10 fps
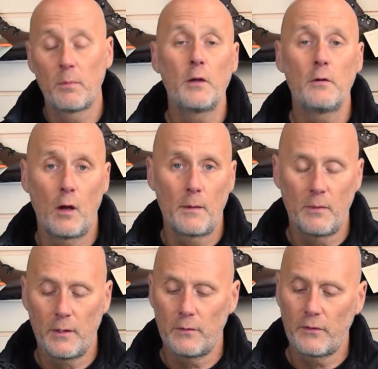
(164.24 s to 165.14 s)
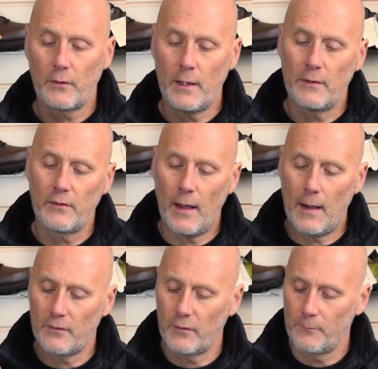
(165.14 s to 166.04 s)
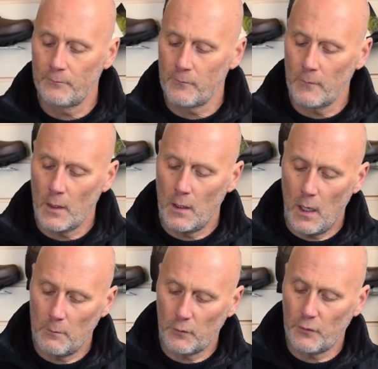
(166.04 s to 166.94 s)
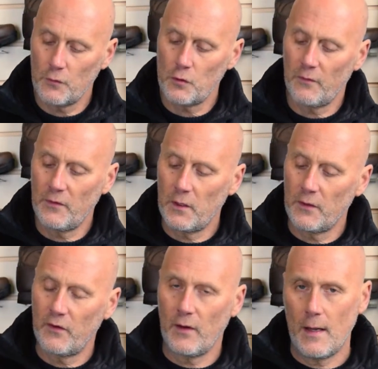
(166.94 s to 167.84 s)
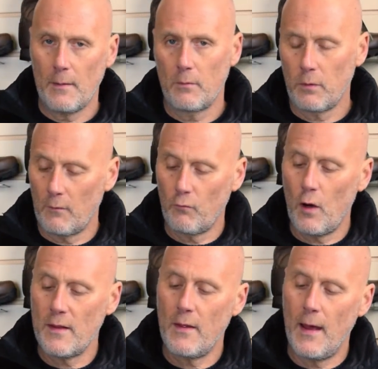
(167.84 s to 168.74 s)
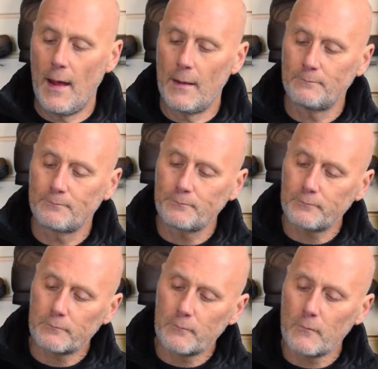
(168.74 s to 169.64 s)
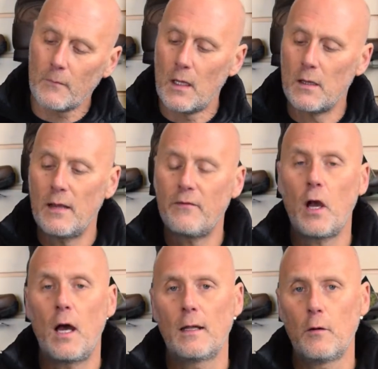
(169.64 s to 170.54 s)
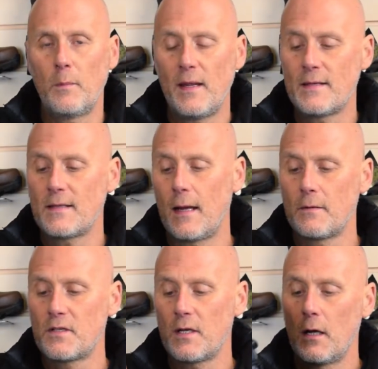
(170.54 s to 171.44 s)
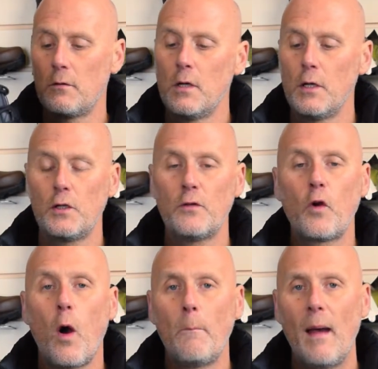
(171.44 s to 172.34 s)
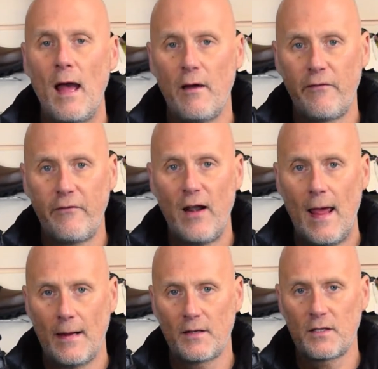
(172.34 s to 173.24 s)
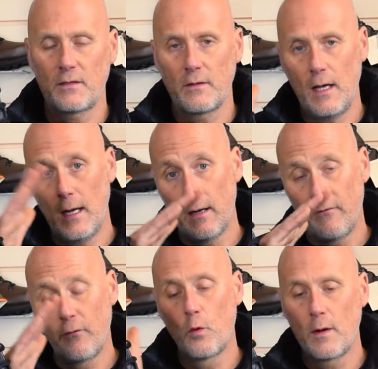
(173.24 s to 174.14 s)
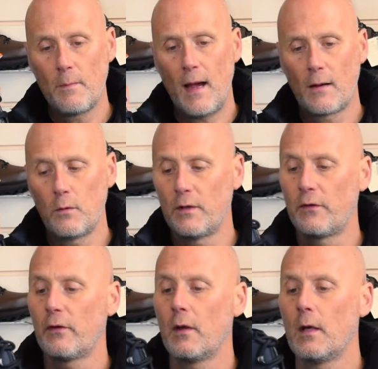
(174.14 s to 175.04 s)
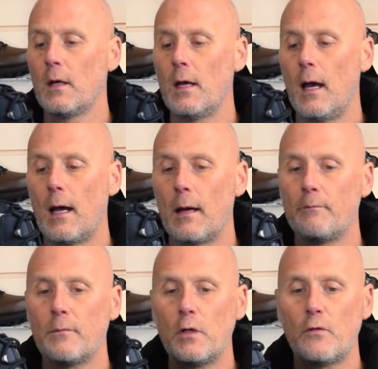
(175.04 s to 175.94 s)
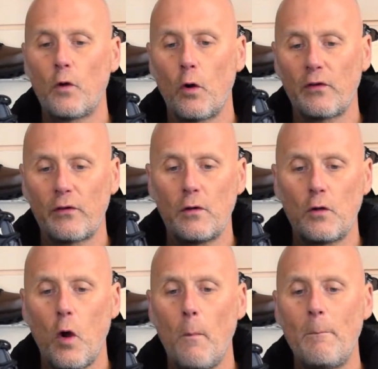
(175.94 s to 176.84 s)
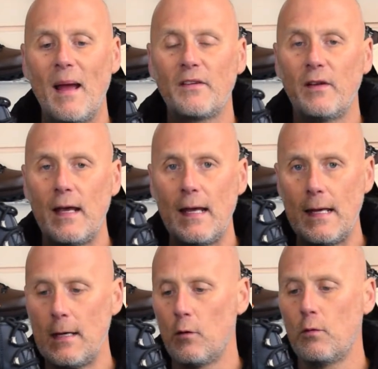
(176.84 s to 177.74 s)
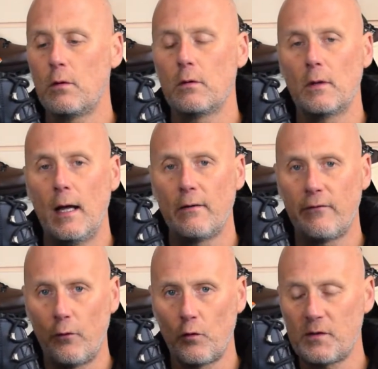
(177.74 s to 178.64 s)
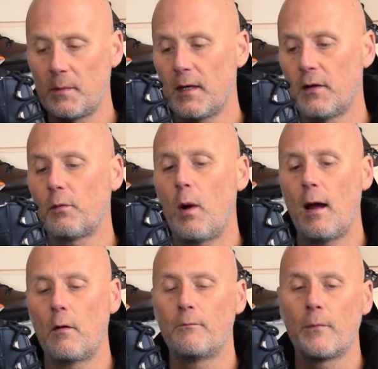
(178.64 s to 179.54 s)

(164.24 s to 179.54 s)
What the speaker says: line boots is that, I'm not too sure if you can see it, but right there they've cut a little piece out, so you've got better flex forward and backwards. You've got better heel enforcement as well.